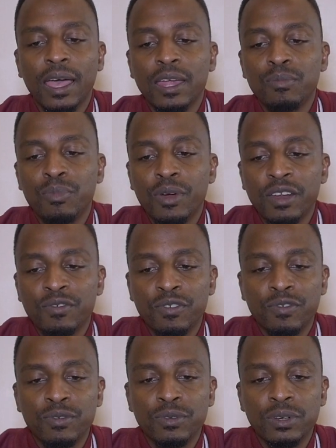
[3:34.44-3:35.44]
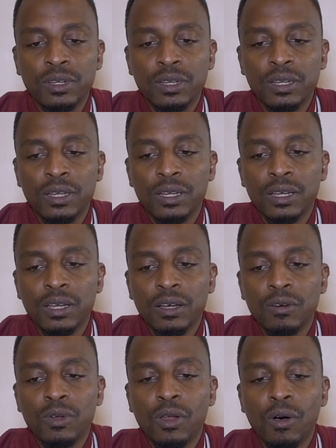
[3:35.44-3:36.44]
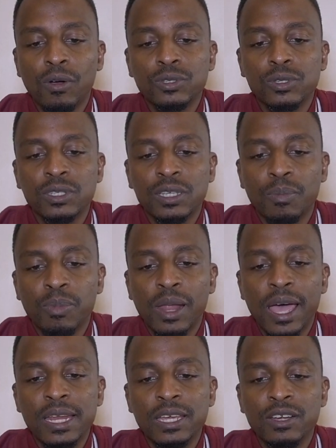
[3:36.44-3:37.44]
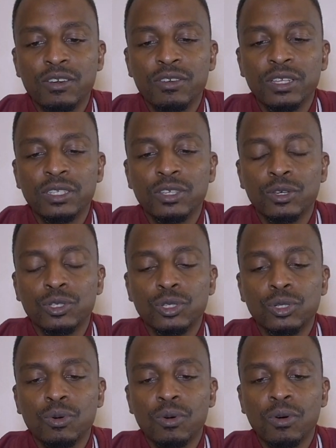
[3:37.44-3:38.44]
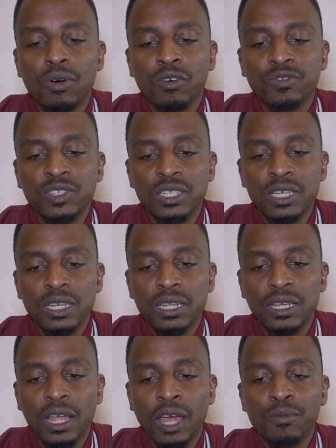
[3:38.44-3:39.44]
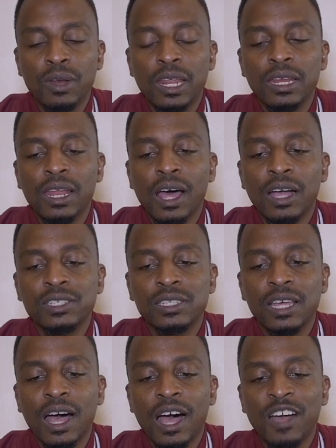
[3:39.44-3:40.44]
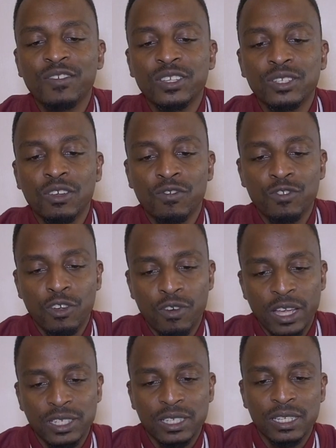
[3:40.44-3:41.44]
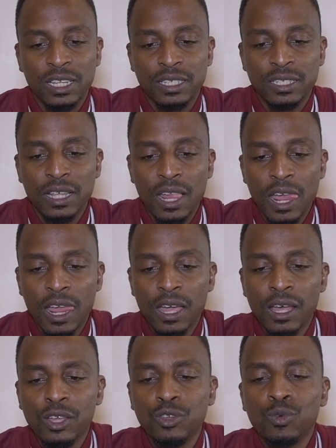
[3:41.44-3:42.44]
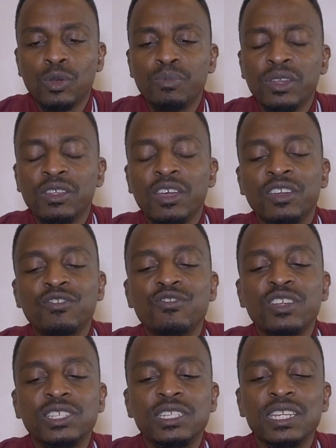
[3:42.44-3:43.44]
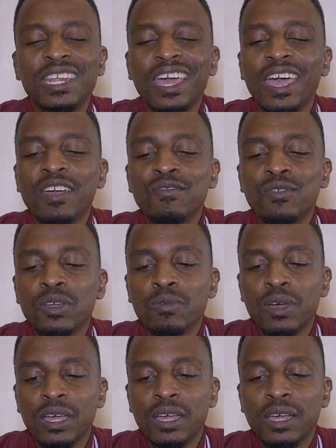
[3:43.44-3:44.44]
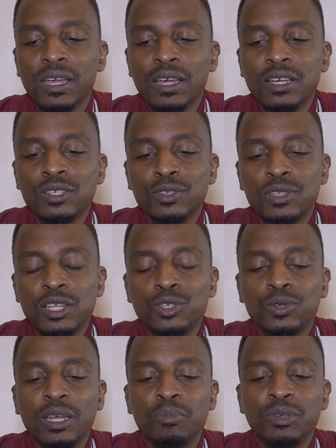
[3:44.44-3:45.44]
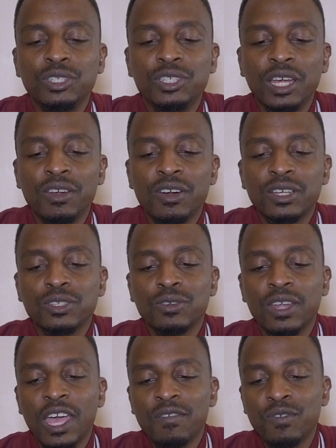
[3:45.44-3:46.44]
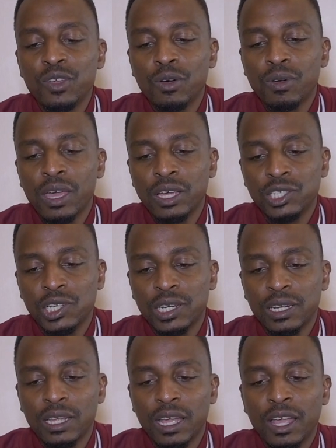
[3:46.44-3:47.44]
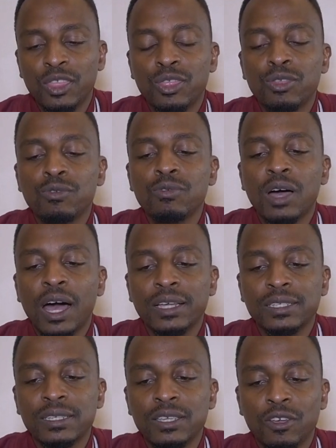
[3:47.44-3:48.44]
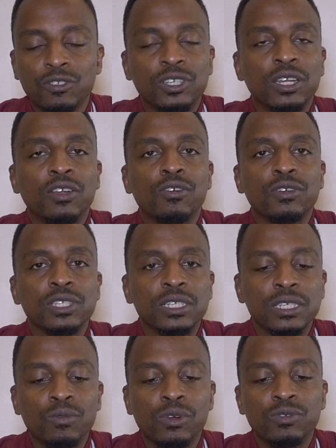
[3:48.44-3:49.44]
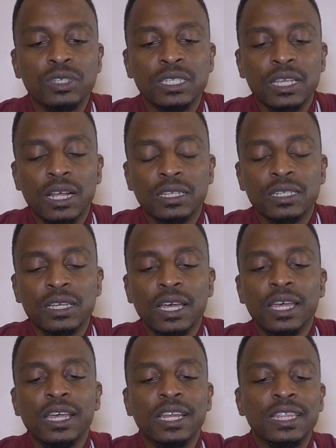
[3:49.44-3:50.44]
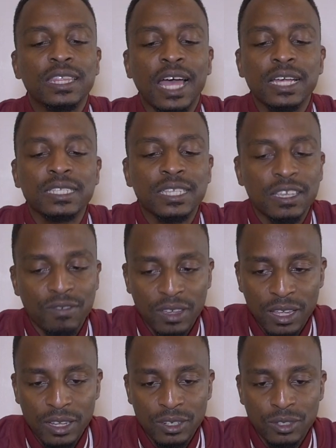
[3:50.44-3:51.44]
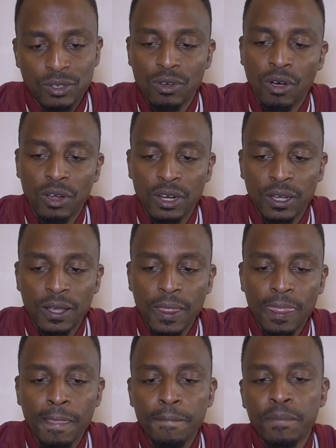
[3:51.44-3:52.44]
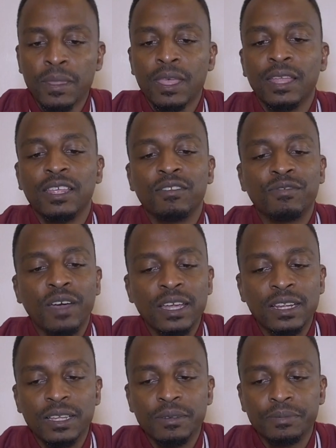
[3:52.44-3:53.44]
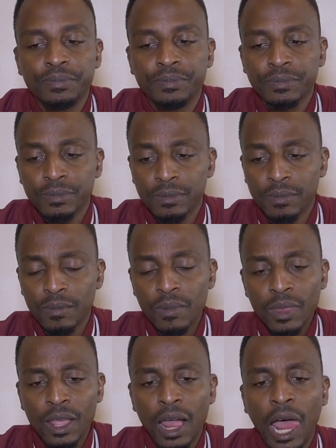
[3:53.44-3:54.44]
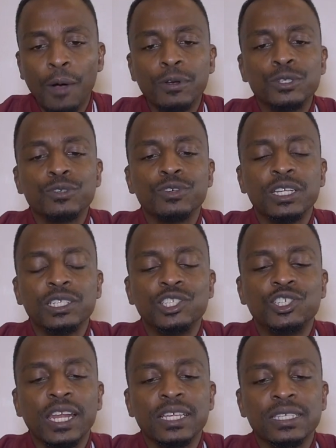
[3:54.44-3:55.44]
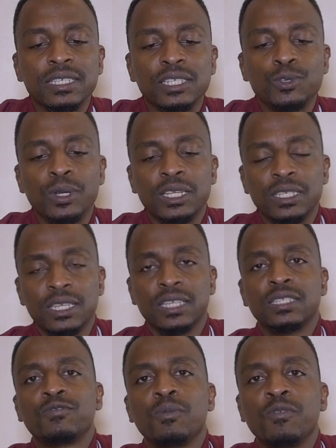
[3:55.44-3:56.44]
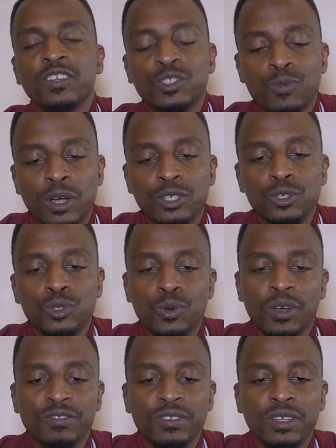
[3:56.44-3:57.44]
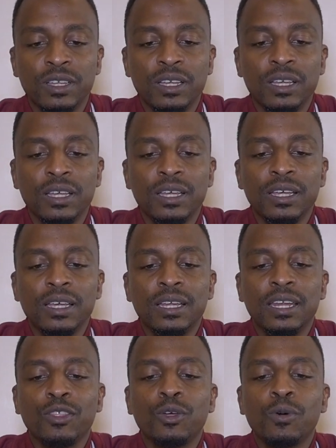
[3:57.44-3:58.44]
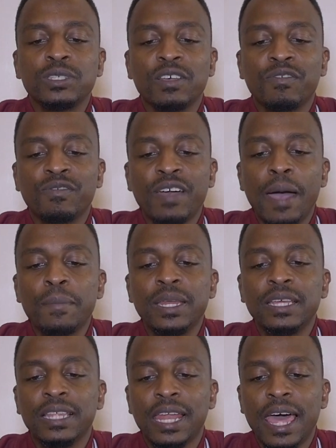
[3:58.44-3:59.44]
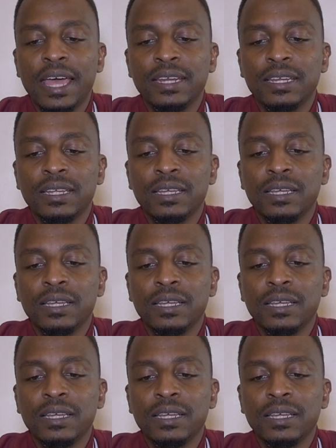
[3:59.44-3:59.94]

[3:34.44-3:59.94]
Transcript: and bread for food will also supply and increase your store of seed and will enlarge the harvest of your righteousness. You will be enriched in every way so that you can be generous on every occasion. And through us, your generosity will result in thanksgiving to God. And then finally, I want to read Genesis 26 from verse 1 to 12. Now there was a famine in the land,